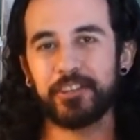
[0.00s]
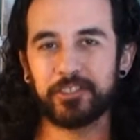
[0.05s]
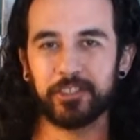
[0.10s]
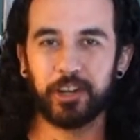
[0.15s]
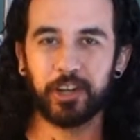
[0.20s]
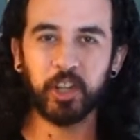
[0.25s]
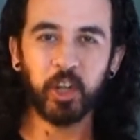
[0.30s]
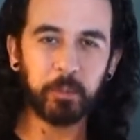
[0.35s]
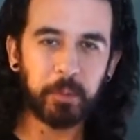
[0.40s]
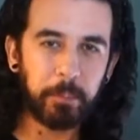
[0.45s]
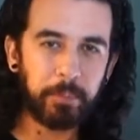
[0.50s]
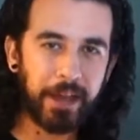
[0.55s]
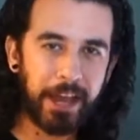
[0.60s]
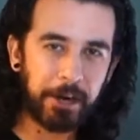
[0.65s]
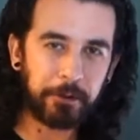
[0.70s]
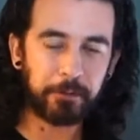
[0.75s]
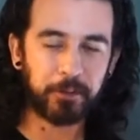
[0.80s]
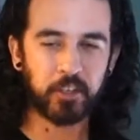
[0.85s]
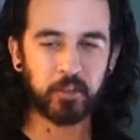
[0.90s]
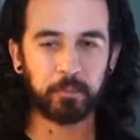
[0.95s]
So a little bit
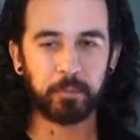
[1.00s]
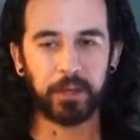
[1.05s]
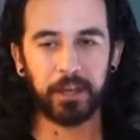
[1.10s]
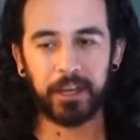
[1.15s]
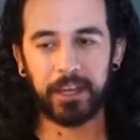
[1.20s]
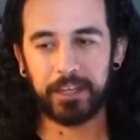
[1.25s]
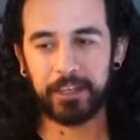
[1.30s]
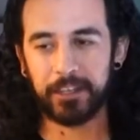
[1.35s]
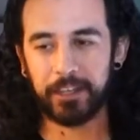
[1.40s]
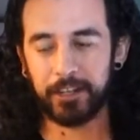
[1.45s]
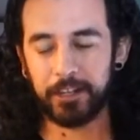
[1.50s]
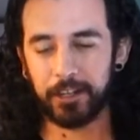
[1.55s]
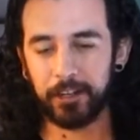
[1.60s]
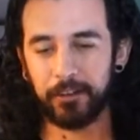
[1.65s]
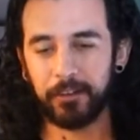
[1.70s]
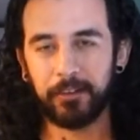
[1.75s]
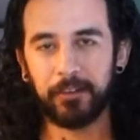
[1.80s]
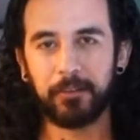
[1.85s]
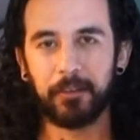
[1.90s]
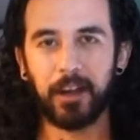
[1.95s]
backwards, but you
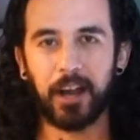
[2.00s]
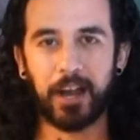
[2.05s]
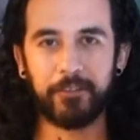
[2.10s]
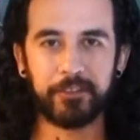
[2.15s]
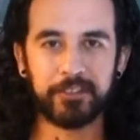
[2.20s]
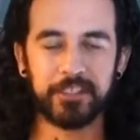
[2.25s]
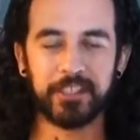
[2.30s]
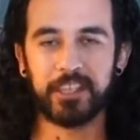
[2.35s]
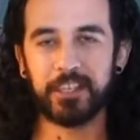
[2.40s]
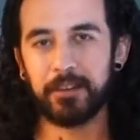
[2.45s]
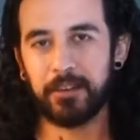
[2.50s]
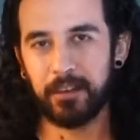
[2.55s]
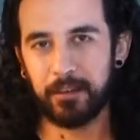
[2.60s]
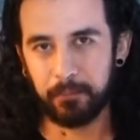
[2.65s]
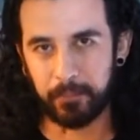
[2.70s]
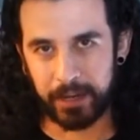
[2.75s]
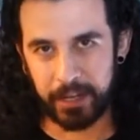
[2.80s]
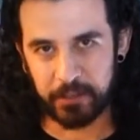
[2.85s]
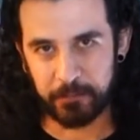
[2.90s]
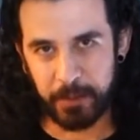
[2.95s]
know, obviously
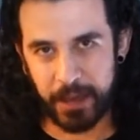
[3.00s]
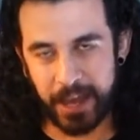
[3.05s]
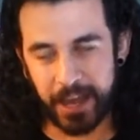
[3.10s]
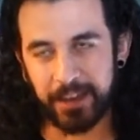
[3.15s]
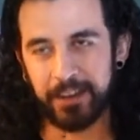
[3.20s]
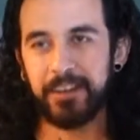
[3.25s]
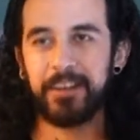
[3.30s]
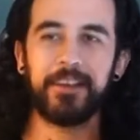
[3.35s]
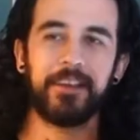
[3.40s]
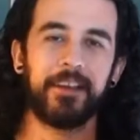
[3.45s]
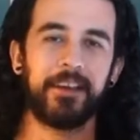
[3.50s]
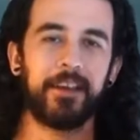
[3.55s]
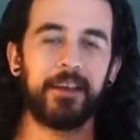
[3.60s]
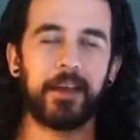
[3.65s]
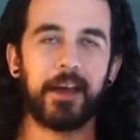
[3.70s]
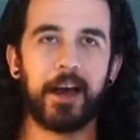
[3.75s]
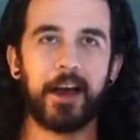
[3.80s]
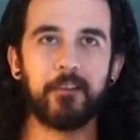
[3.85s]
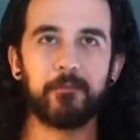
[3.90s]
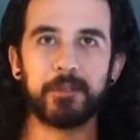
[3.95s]
my name's Matt.
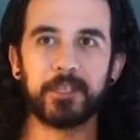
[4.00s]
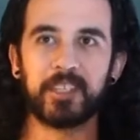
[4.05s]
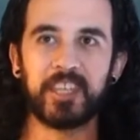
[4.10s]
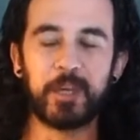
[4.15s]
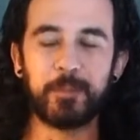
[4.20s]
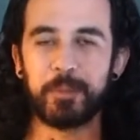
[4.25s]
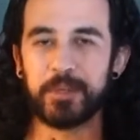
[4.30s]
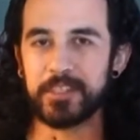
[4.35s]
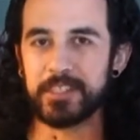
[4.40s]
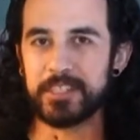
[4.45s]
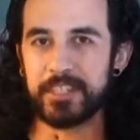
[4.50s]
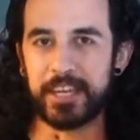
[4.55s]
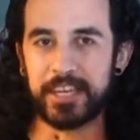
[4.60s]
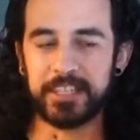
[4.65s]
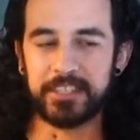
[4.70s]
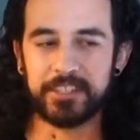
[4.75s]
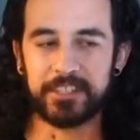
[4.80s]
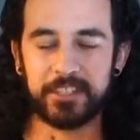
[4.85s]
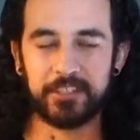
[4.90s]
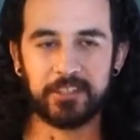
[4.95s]
I've been keeping
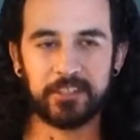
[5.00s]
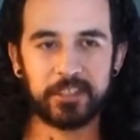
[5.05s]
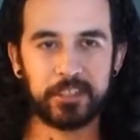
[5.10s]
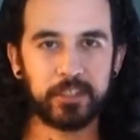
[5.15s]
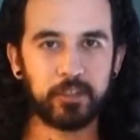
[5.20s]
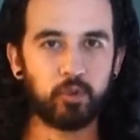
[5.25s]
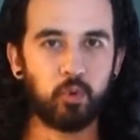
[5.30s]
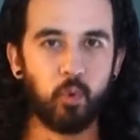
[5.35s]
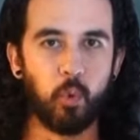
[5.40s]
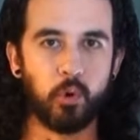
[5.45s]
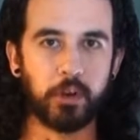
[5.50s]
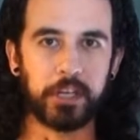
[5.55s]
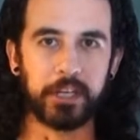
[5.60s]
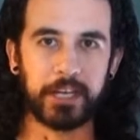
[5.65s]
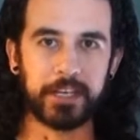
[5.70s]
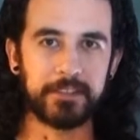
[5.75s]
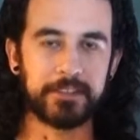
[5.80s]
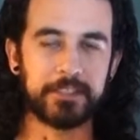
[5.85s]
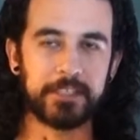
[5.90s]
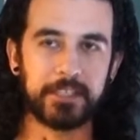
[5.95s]
snakes since
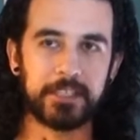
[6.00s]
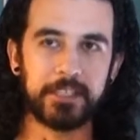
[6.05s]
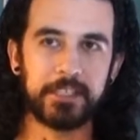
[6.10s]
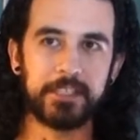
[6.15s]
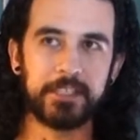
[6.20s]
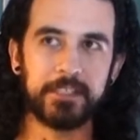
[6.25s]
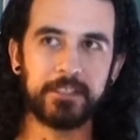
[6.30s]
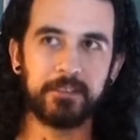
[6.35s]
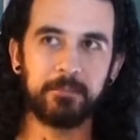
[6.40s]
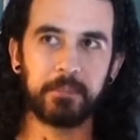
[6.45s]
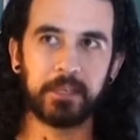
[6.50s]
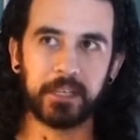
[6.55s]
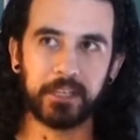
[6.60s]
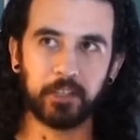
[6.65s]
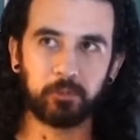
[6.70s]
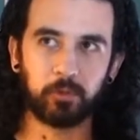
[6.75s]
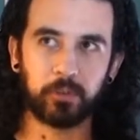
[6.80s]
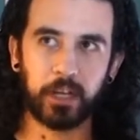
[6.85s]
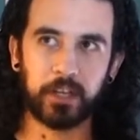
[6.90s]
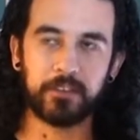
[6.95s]
2019, beginning
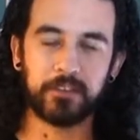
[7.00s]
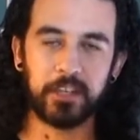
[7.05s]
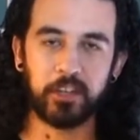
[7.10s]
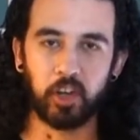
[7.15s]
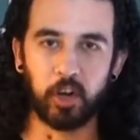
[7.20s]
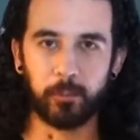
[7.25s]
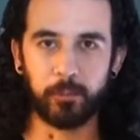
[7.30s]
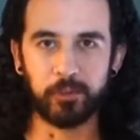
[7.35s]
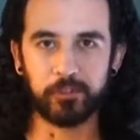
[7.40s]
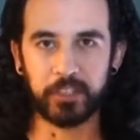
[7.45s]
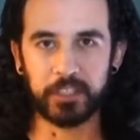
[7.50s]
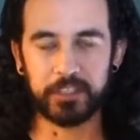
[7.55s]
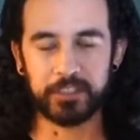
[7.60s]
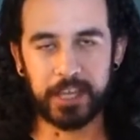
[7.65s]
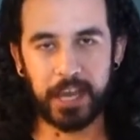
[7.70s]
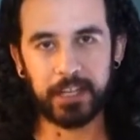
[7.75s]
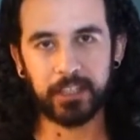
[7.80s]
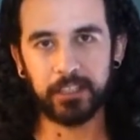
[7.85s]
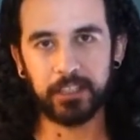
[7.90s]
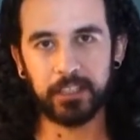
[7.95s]
of 2019, almost
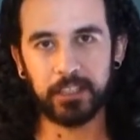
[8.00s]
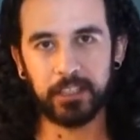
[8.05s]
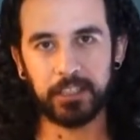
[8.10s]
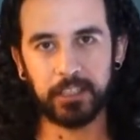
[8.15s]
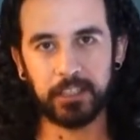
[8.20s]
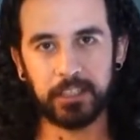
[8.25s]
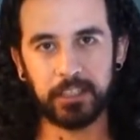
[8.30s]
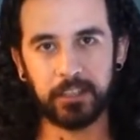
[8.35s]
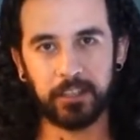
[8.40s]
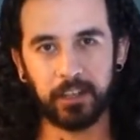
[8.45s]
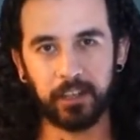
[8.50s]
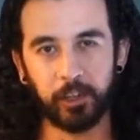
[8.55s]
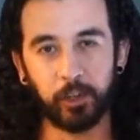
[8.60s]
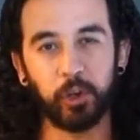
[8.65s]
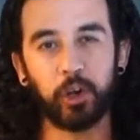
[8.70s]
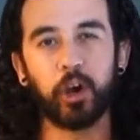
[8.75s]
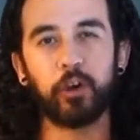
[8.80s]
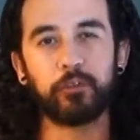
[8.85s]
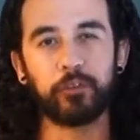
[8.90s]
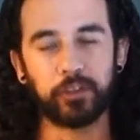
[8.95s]
exactly a
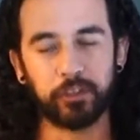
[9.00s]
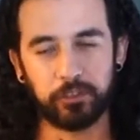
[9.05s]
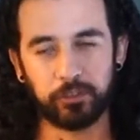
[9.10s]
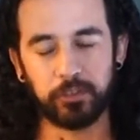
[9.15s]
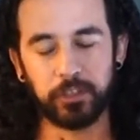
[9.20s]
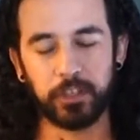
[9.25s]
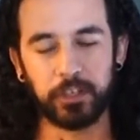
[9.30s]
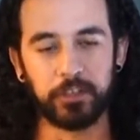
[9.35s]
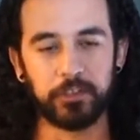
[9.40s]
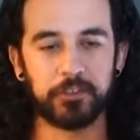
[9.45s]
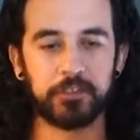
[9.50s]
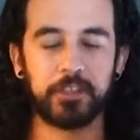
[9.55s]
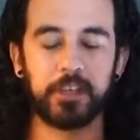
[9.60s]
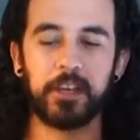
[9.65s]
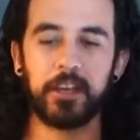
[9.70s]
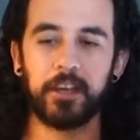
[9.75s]
little over two years.